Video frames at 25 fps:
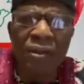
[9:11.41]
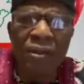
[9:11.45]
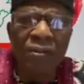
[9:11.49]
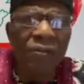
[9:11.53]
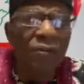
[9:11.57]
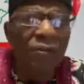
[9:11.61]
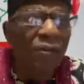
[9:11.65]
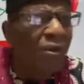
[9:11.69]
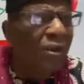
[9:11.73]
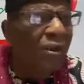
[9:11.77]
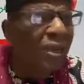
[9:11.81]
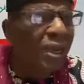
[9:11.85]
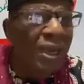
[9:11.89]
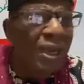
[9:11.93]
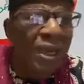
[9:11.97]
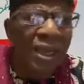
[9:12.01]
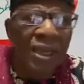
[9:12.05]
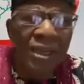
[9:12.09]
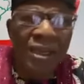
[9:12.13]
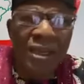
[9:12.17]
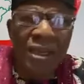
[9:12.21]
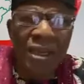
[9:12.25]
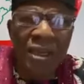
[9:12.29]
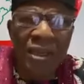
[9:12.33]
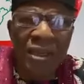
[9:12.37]
Vote
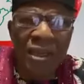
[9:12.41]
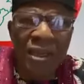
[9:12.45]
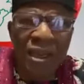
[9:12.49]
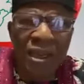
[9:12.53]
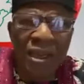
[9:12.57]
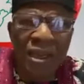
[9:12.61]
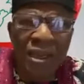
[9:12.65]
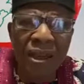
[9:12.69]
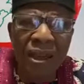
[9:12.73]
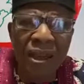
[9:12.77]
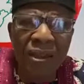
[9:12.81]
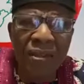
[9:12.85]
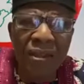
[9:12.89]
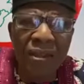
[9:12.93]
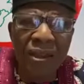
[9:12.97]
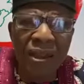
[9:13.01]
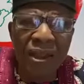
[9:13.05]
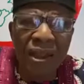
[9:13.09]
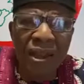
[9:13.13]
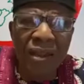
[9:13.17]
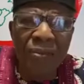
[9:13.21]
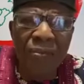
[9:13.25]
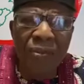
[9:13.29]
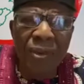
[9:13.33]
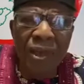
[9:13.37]
against
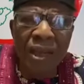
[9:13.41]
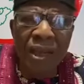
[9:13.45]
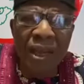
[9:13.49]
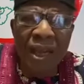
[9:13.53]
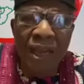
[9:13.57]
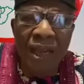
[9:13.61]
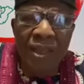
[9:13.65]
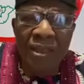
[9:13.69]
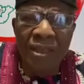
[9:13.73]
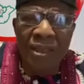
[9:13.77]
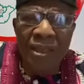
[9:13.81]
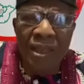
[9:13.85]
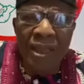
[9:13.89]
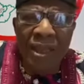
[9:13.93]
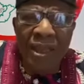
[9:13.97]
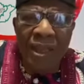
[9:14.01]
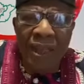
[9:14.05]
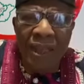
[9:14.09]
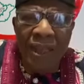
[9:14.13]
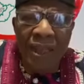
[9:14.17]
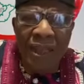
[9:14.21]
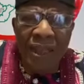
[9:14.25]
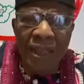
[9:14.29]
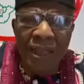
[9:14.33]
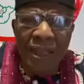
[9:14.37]
the brigands
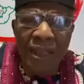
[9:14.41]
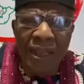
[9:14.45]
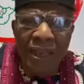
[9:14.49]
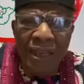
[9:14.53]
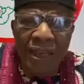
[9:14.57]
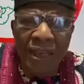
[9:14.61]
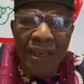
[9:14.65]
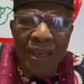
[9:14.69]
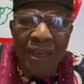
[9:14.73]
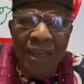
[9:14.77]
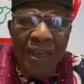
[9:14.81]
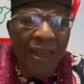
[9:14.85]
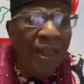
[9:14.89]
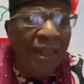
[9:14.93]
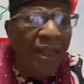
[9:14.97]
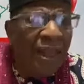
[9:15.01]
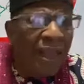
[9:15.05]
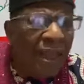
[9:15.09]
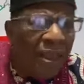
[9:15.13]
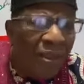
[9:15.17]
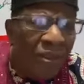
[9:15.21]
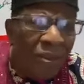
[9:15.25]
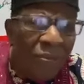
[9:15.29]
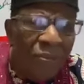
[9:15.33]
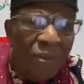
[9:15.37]
there, the
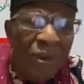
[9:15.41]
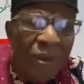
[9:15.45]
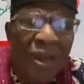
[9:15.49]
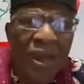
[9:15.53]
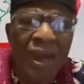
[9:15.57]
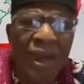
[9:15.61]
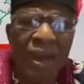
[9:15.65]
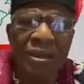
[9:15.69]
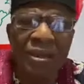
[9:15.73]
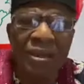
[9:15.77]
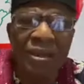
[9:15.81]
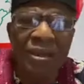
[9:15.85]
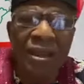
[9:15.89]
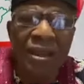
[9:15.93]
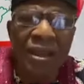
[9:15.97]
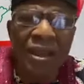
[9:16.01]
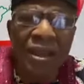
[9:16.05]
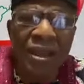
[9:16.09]
head of brigands.